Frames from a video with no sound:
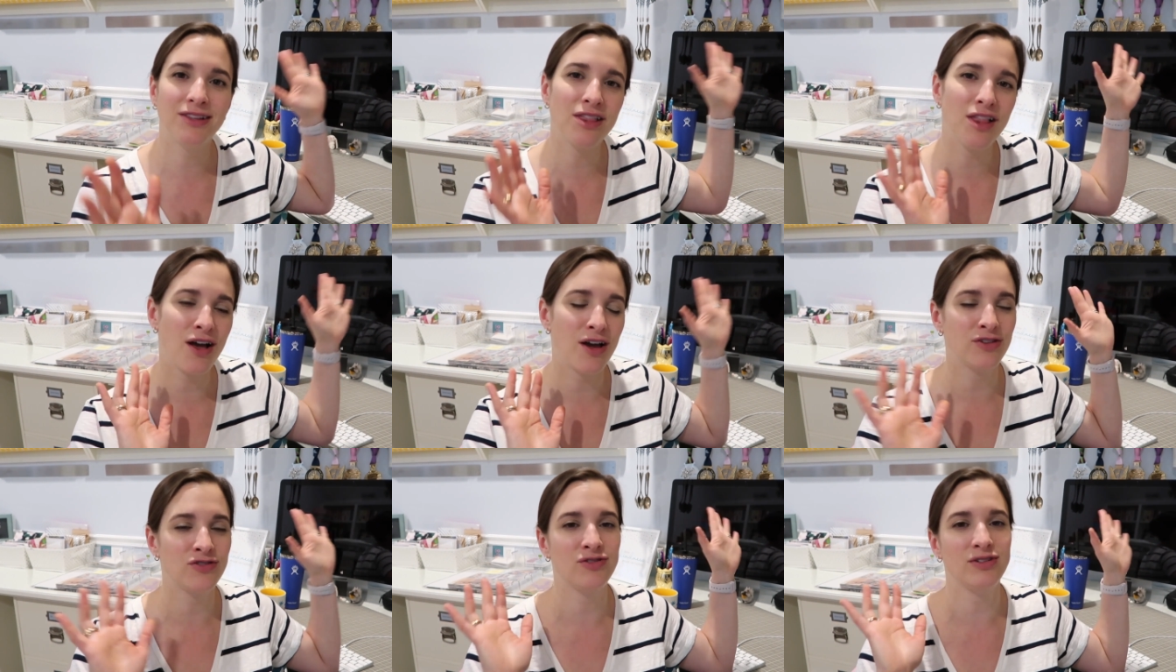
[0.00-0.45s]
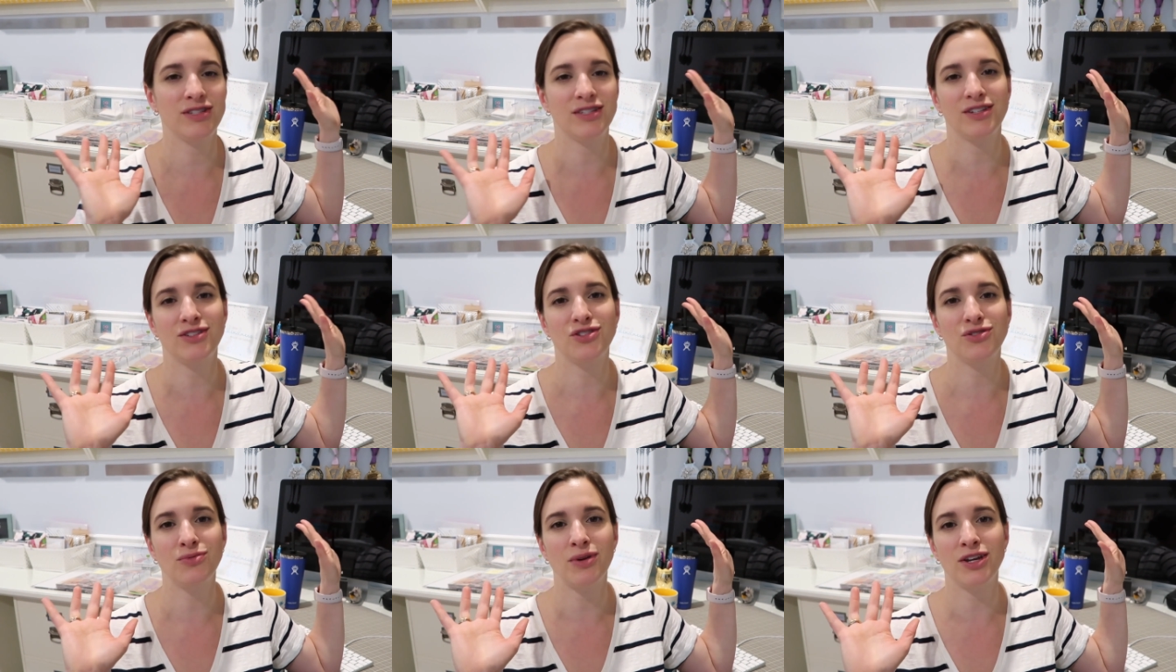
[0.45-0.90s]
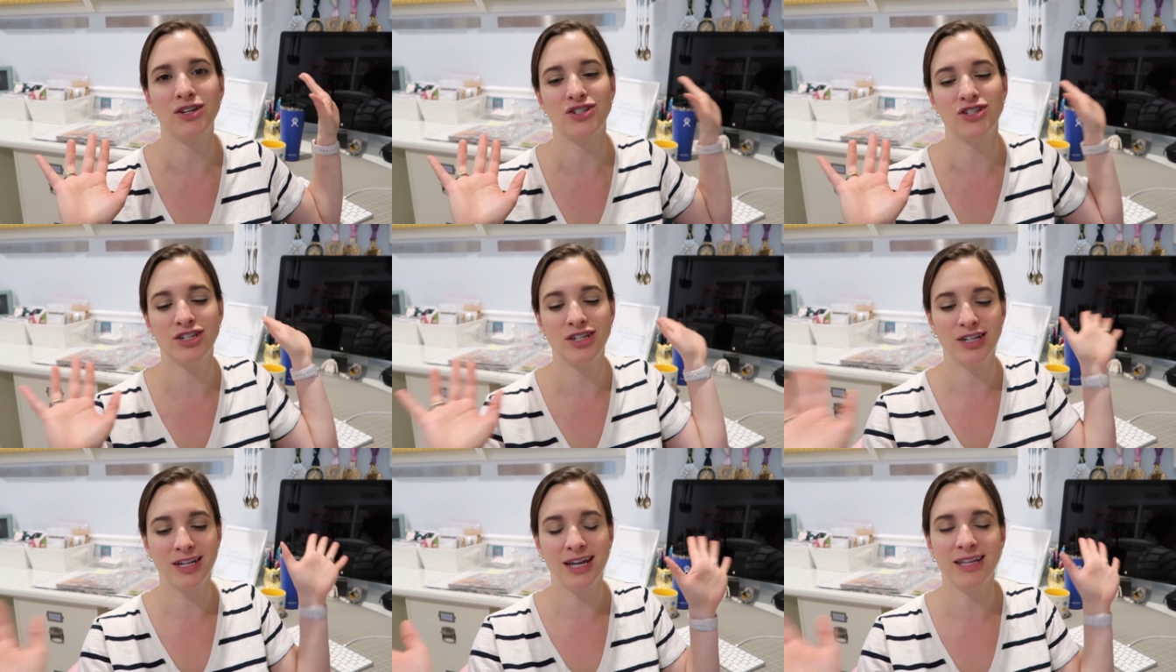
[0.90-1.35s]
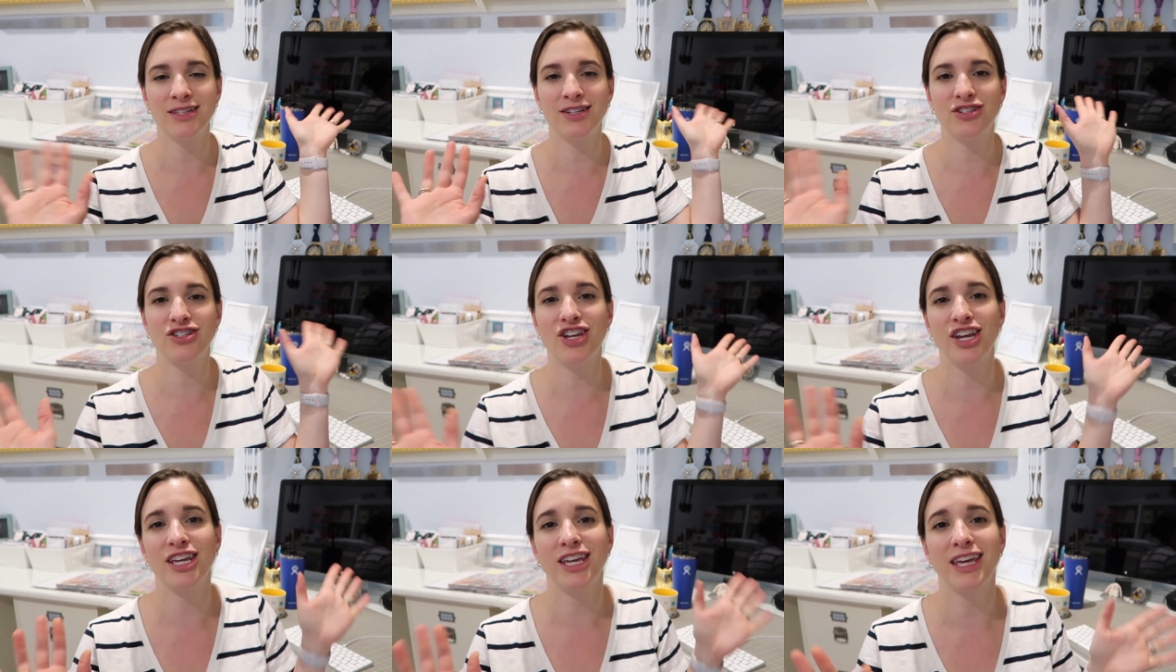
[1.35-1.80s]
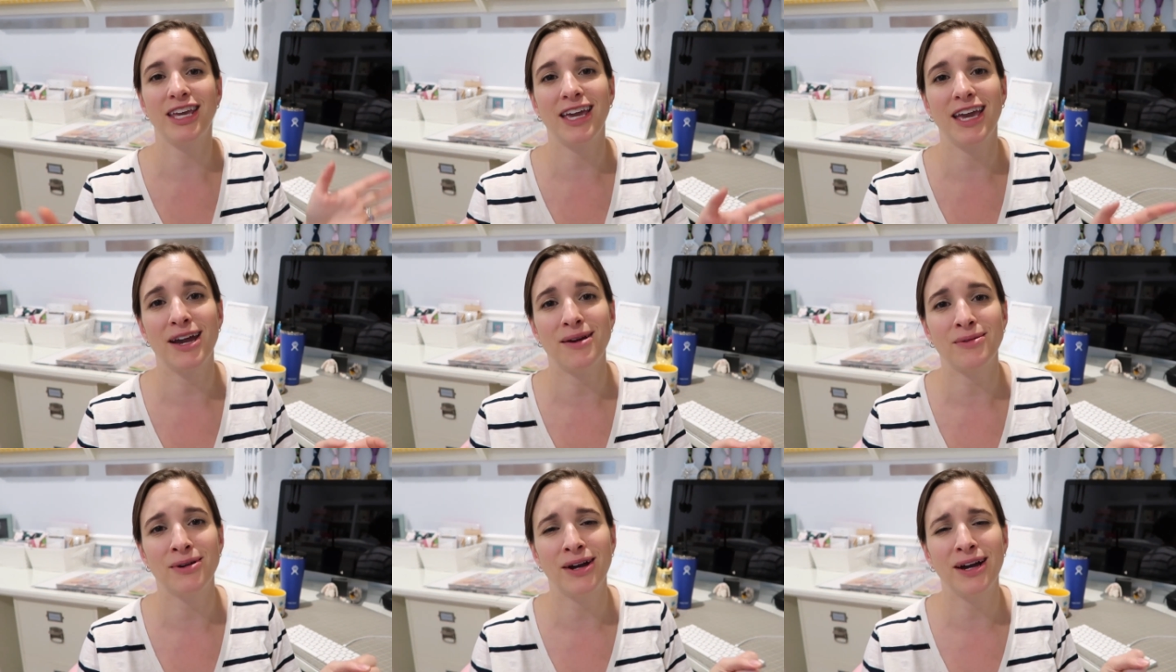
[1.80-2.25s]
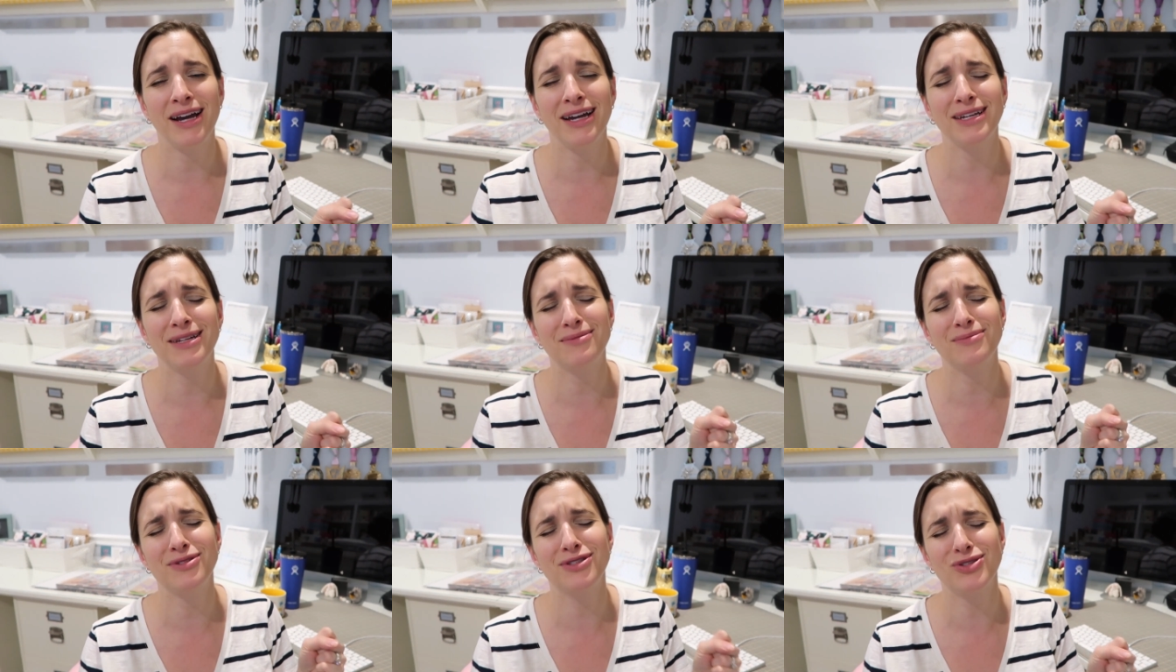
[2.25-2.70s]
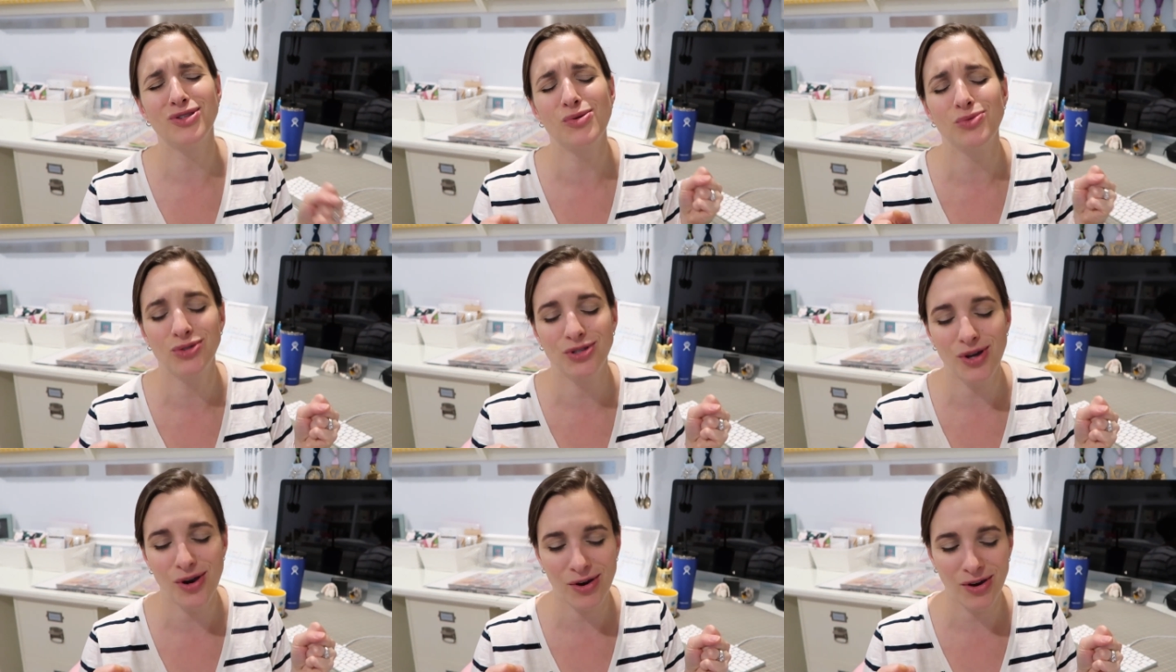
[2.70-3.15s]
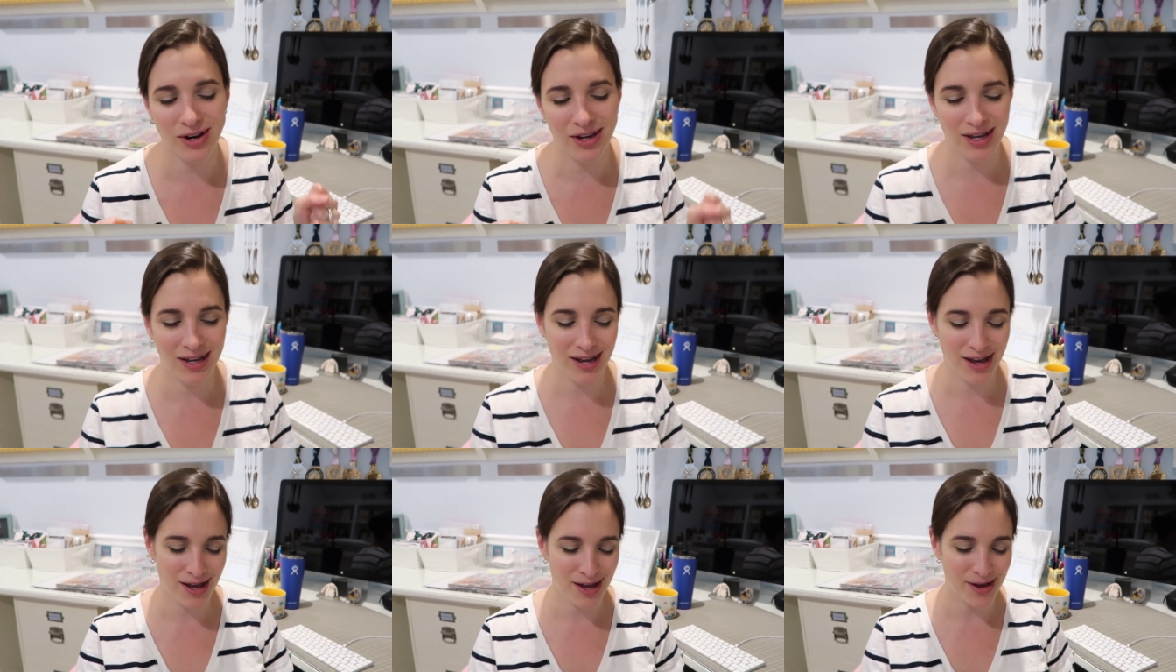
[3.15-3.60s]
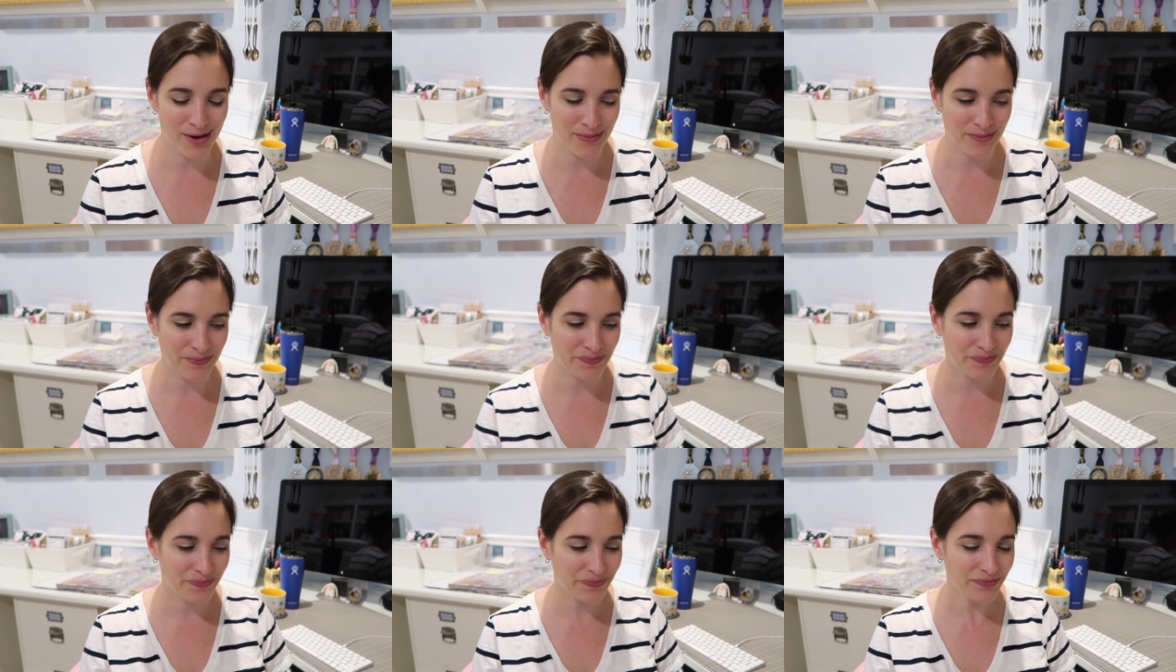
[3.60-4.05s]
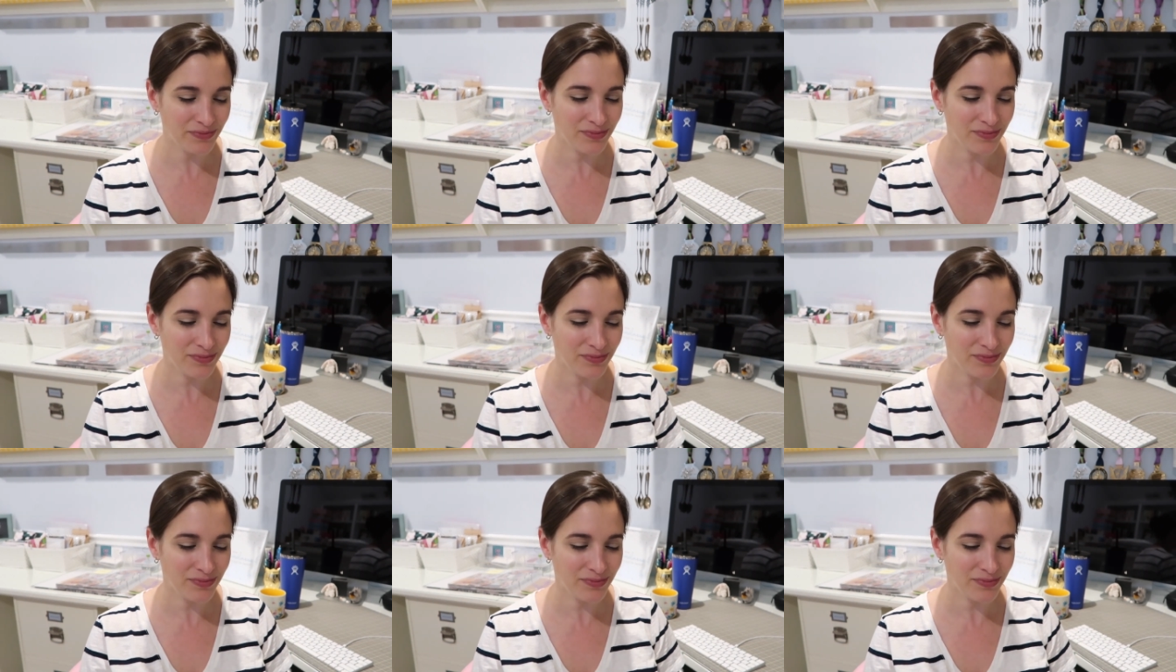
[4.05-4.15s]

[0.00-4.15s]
laundry situation and the shaky camera. I am so sorry. Um,